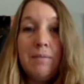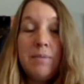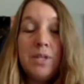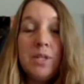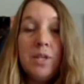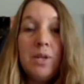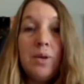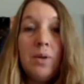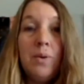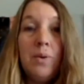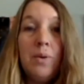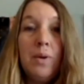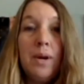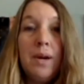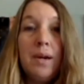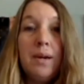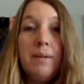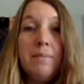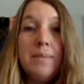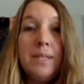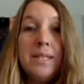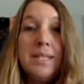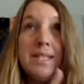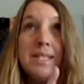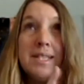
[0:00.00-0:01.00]
So
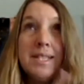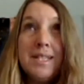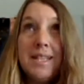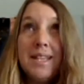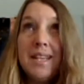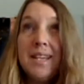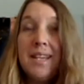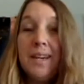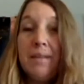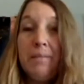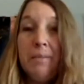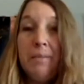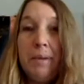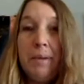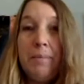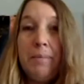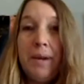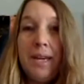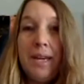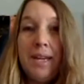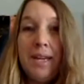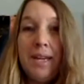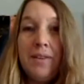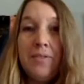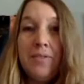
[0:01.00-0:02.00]
this is the gum I buy
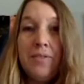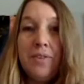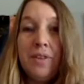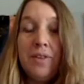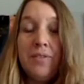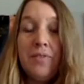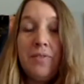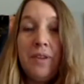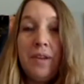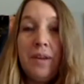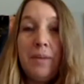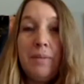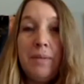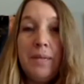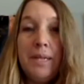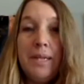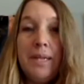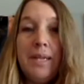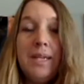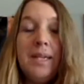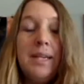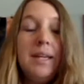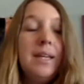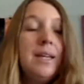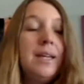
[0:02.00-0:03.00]
now for the
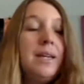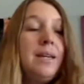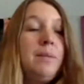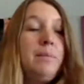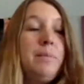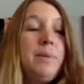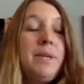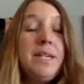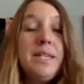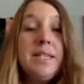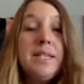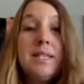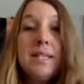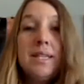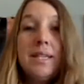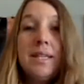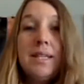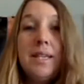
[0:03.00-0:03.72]
family because